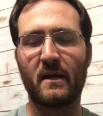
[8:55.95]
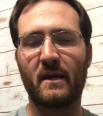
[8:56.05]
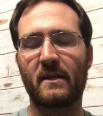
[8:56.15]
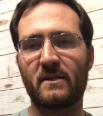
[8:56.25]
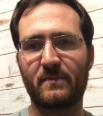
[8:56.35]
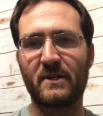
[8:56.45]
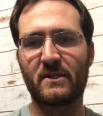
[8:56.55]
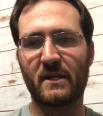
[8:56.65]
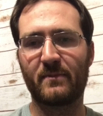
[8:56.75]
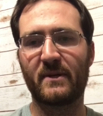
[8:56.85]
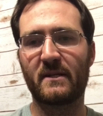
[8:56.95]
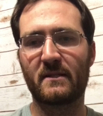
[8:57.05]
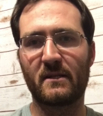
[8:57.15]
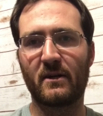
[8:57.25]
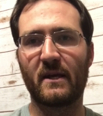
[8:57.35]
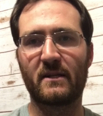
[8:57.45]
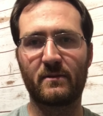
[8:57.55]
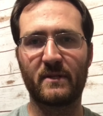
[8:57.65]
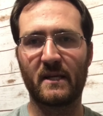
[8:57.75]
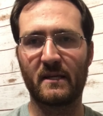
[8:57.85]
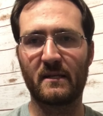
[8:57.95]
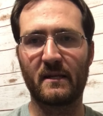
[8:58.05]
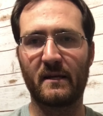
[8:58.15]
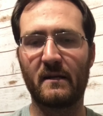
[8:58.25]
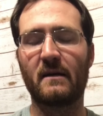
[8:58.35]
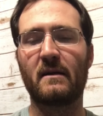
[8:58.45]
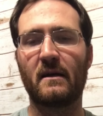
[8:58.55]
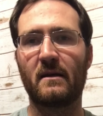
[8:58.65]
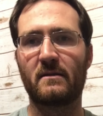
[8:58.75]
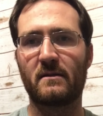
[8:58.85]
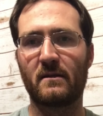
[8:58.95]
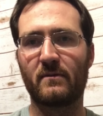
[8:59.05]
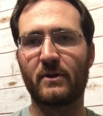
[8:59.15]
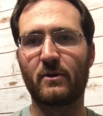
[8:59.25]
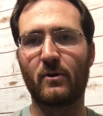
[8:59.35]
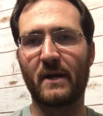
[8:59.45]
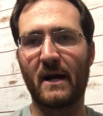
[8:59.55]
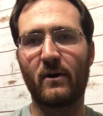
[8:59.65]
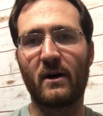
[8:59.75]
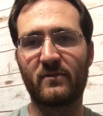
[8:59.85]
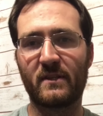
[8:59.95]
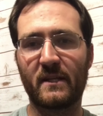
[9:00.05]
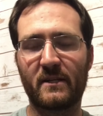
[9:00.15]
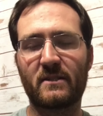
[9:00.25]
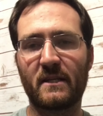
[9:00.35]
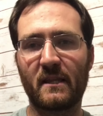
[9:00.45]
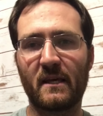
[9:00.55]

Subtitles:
And the speech therapist and all that should be taking data to record how often they are seeing